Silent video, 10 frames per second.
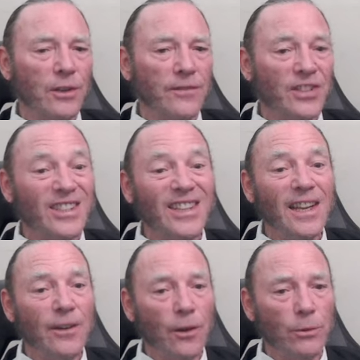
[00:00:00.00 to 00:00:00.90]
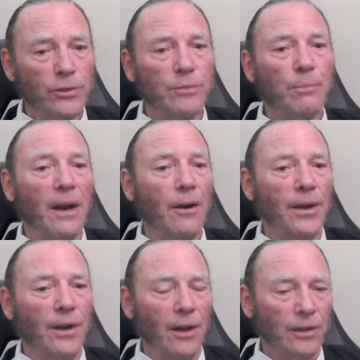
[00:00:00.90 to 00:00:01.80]
of Zeno's
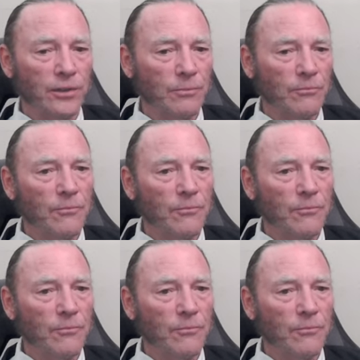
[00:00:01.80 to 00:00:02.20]
paradox.